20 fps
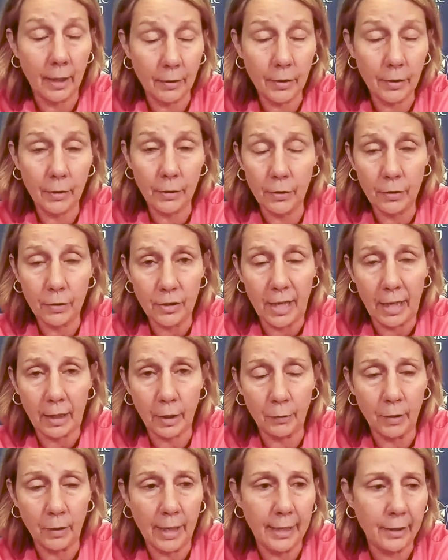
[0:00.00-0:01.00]
Yeah, no, you're
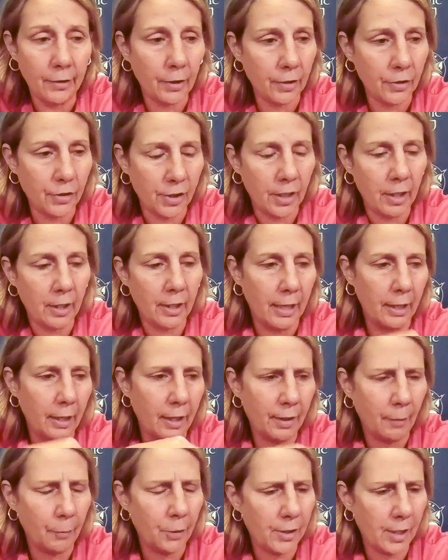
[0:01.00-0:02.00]
exactly right. You could see
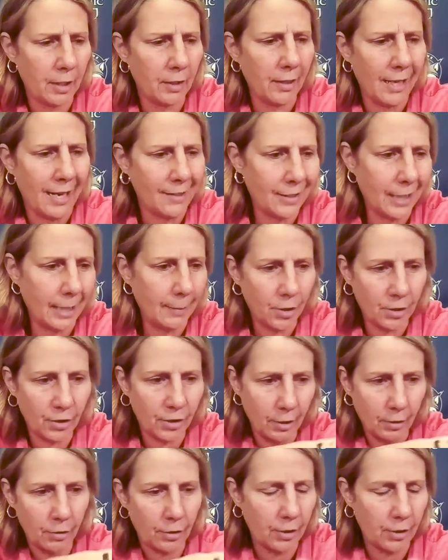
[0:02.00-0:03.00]
that. I think we said it last game.
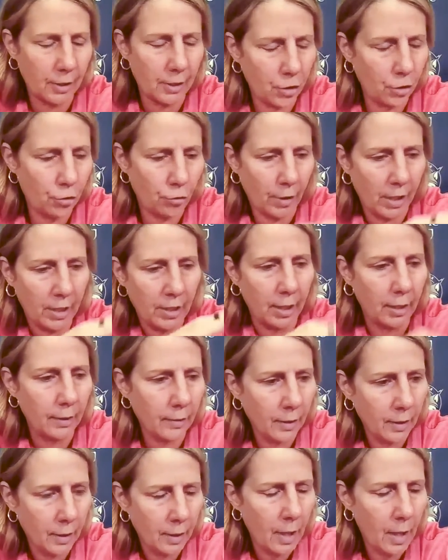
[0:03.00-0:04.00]
She's
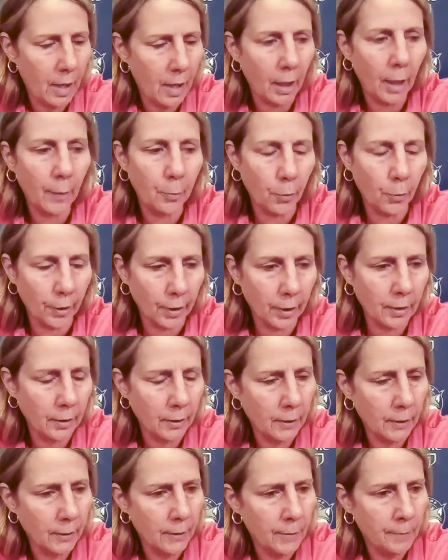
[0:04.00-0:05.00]
trending
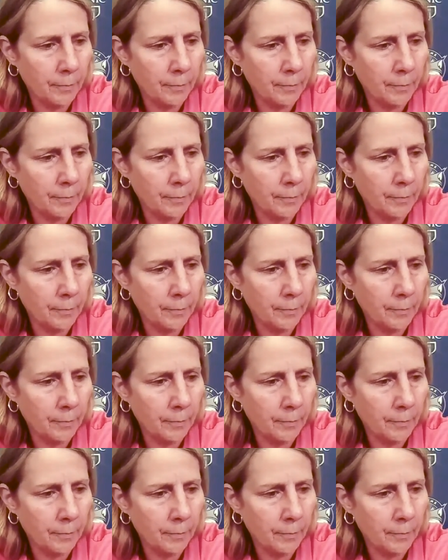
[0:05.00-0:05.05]
upward.